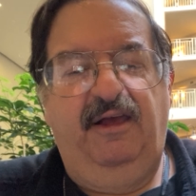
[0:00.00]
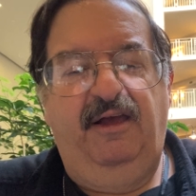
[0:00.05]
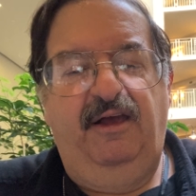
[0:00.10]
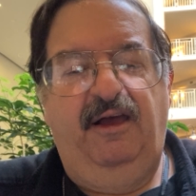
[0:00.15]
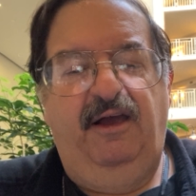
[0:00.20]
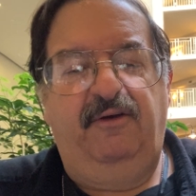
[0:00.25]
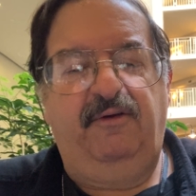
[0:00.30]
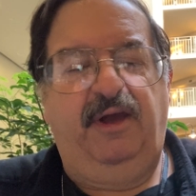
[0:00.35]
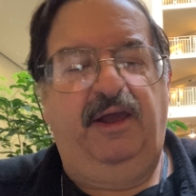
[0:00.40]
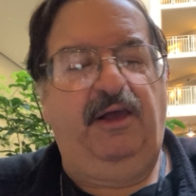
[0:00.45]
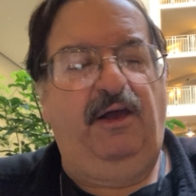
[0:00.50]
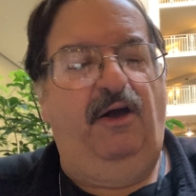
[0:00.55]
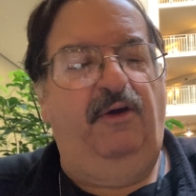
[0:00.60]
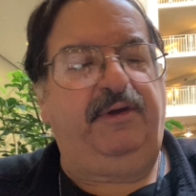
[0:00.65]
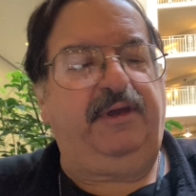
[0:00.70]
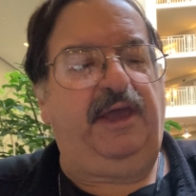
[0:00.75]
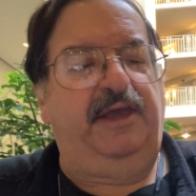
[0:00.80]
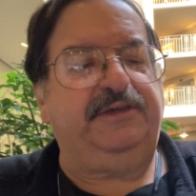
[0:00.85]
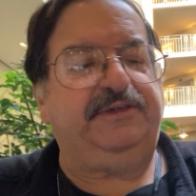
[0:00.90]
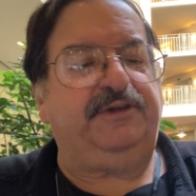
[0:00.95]
All right.
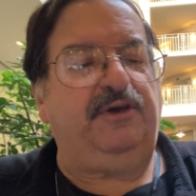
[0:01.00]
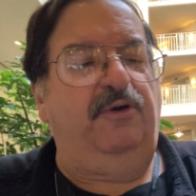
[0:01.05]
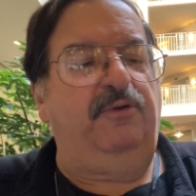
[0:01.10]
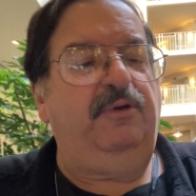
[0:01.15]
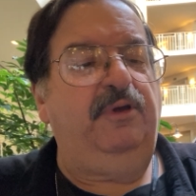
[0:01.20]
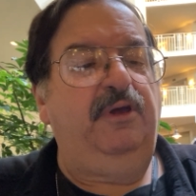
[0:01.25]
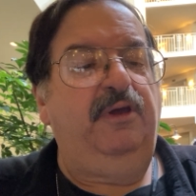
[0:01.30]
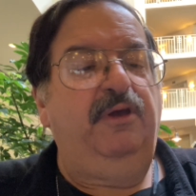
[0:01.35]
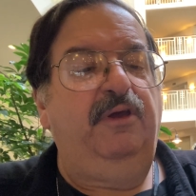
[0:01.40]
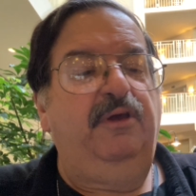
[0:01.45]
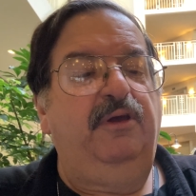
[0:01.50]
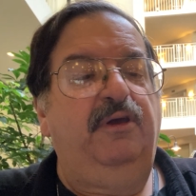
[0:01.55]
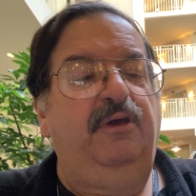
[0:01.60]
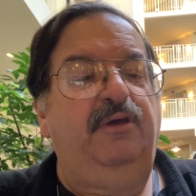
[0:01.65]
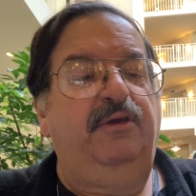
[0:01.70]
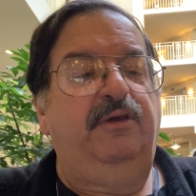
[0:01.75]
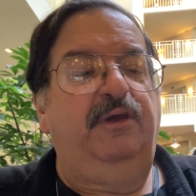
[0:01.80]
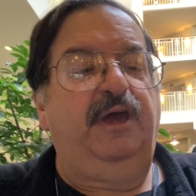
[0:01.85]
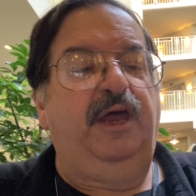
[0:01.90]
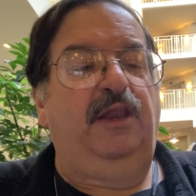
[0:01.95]
Okay. So
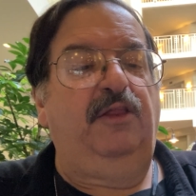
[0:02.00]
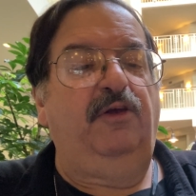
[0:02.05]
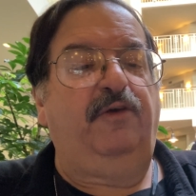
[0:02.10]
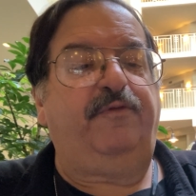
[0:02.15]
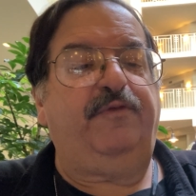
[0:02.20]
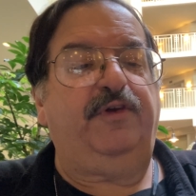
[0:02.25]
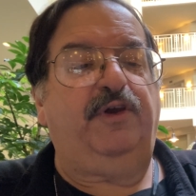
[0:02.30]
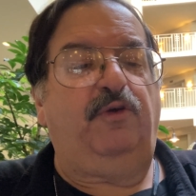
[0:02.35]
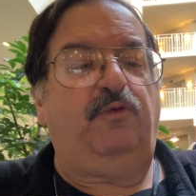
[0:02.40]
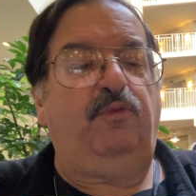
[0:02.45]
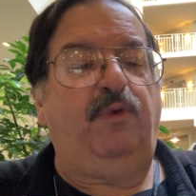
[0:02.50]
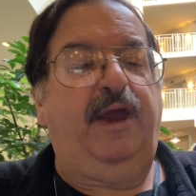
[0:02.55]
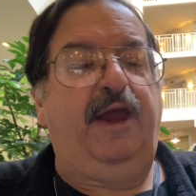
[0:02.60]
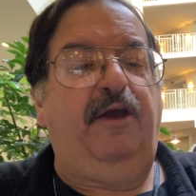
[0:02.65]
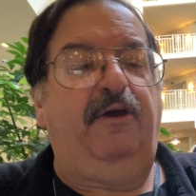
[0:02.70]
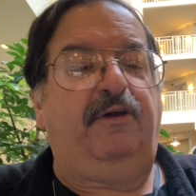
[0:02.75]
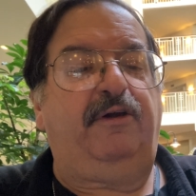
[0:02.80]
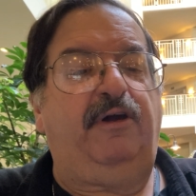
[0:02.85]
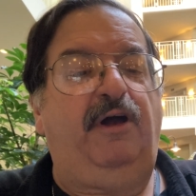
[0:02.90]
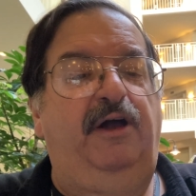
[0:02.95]
you got to look for the
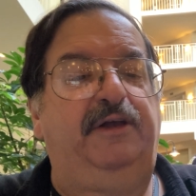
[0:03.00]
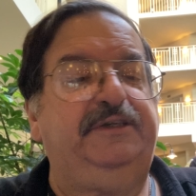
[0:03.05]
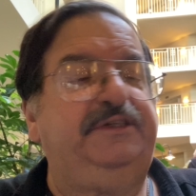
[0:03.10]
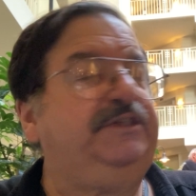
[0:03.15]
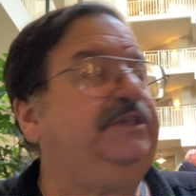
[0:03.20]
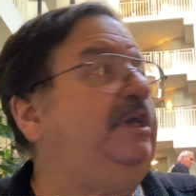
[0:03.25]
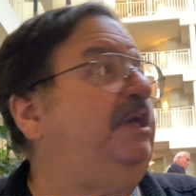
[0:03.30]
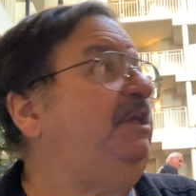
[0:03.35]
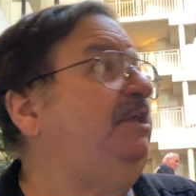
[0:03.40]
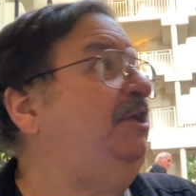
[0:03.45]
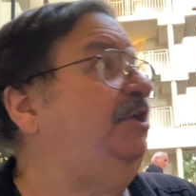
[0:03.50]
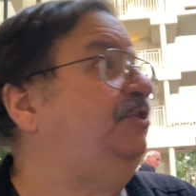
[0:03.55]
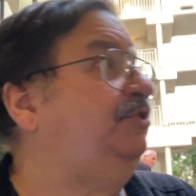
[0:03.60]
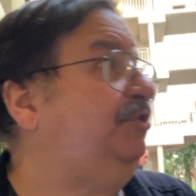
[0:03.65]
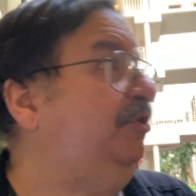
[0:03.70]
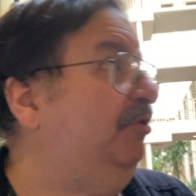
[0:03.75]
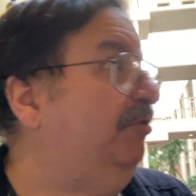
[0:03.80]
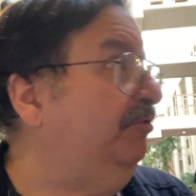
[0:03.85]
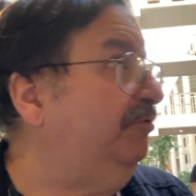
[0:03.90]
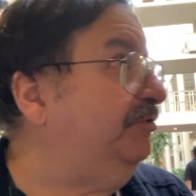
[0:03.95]
rare cut
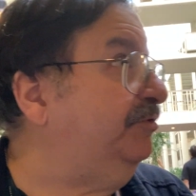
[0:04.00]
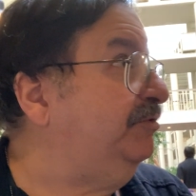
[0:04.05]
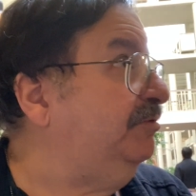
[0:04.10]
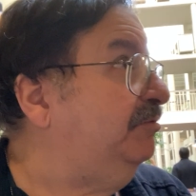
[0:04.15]
signatures.